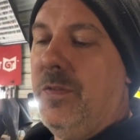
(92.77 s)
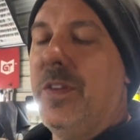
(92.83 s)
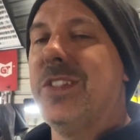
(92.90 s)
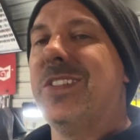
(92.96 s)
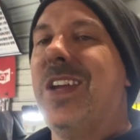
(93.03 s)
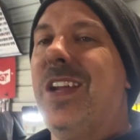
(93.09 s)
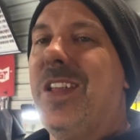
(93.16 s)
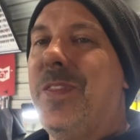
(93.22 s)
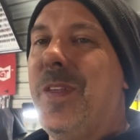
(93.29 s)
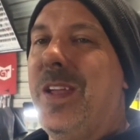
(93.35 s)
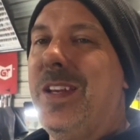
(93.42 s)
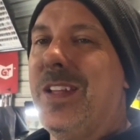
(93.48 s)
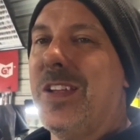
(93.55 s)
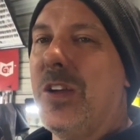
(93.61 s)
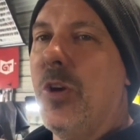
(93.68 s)
it's got a
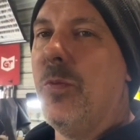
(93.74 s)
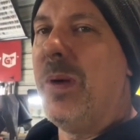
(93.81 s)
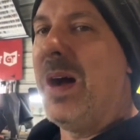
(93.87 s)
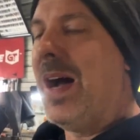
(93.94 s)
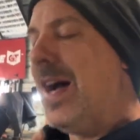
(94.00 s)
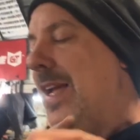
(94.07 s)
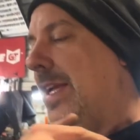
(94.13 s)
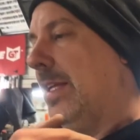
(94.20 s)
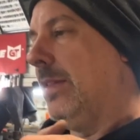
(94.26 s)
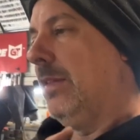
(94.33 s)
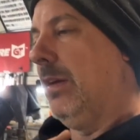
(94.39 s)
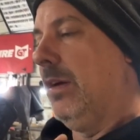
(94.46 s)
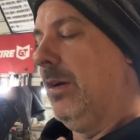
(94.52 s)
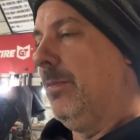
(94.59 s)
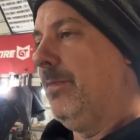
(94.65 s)
thing to go by in
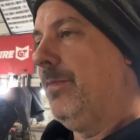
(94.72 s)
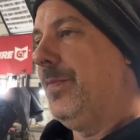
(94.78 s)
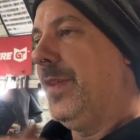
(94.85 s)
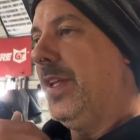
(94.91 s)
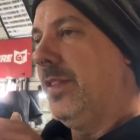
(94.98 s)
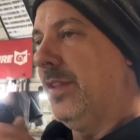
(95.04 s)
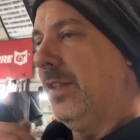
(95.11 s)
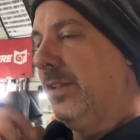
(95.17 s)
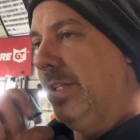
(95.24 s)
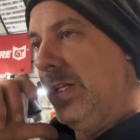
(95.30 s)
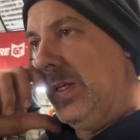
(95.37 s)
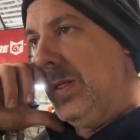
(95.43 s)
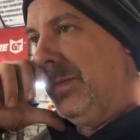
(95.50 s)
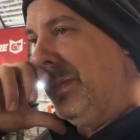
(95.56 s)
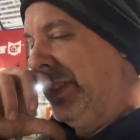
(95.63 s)
the
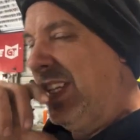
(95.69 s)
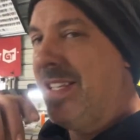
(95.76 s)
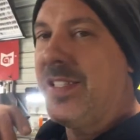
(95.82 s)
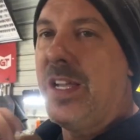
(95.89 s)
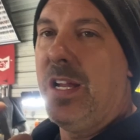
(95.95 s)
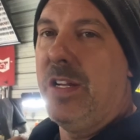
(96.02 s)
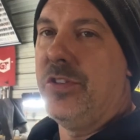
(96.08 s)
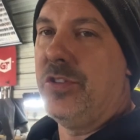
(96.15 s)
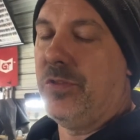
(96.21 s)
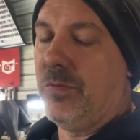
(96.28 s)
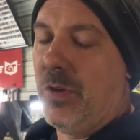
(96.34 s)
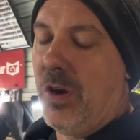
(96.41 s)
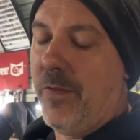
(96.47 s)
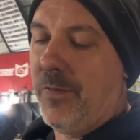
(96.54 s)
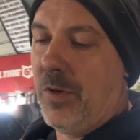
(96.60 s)
lid, but that's kind of just
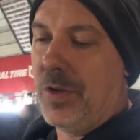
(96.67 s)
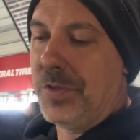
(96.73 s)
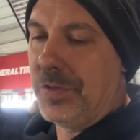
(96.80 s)
reference.